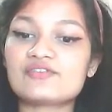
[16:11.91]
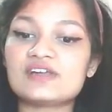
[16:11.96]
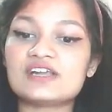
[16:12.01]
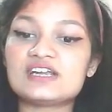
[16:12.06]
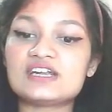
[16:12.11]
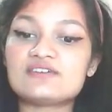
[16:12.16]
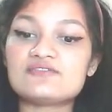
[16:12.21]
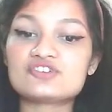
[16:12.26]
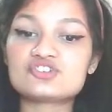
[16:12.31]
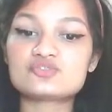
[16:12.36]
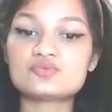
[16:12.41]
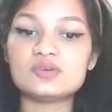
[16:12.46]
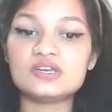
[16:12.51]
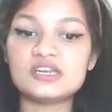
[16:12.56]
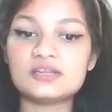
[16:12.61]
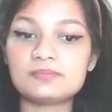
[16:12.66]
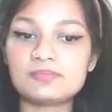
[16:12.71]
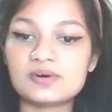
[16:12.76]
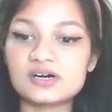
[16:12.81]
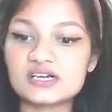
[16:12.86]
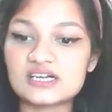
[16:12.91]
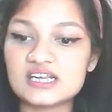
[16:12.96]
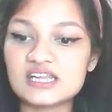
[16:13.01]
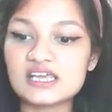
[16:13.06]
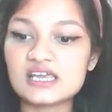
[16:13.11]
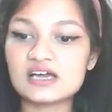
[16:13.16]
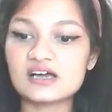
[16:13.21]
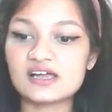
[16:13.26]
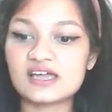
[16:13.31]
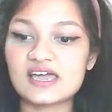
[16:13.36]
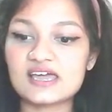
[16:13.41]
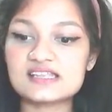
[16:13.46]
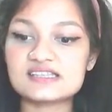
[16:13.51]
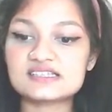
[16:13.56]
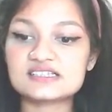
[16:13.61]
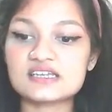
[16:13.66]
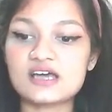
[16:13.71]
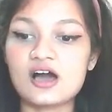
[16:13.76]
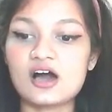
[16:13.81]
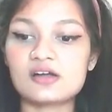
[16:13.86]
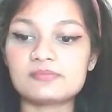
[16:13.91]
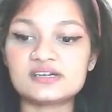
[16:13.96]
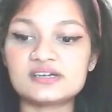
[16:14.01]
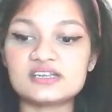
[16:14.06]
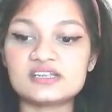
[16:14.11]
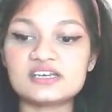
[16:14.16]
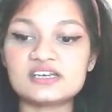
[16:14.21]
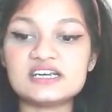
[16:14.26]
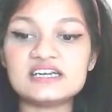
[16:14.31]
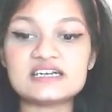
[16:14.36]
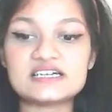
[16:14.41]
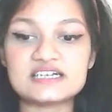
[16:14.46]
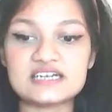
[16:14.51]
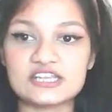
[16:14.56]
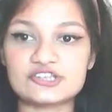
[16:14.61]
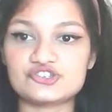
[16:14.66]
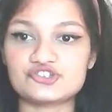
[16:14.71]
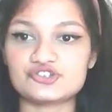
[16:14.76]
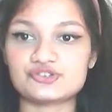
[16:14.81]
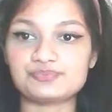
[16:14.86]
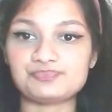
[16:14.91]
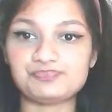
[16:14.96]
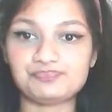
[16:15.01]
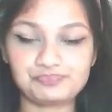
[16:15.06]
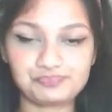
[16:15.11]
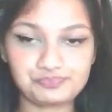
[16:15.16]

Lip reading: individual liberty against arbitrary detention.